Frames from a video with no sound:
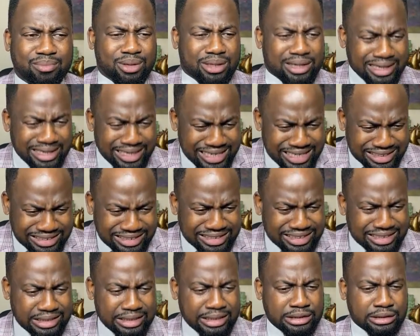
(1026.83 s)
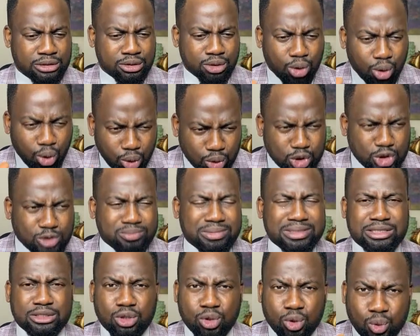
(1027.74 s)
Listening is the
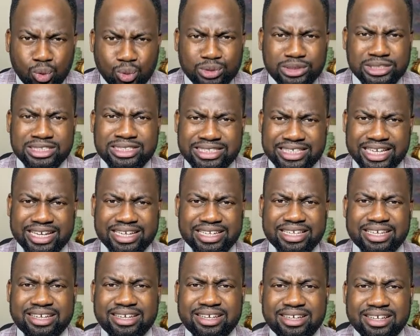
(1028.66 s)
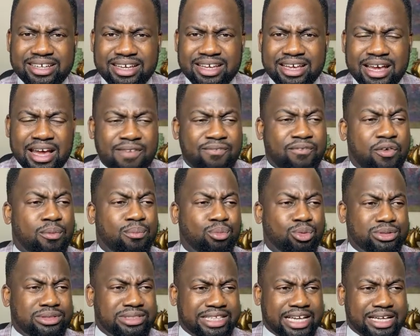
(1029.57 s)
ultimate closing technique. For
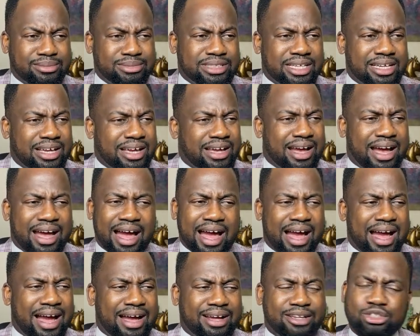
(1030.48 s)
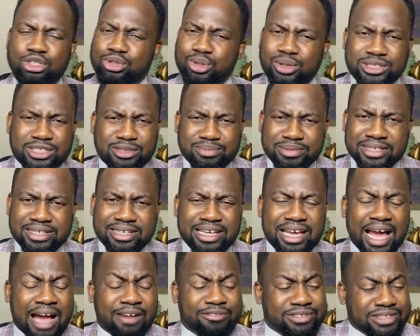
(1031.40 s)
most times, trust me,
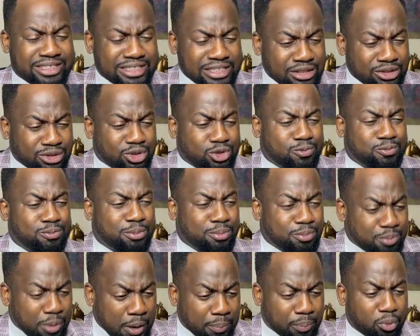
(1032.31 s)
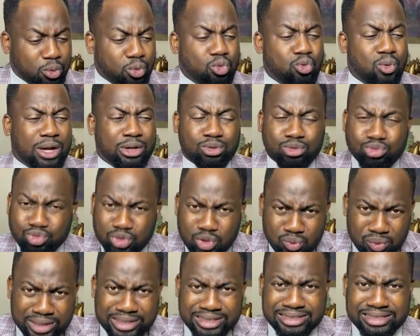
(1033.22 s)
I've seen people who are not doing
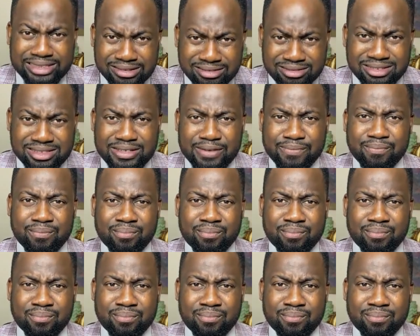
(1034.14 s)
well in sales.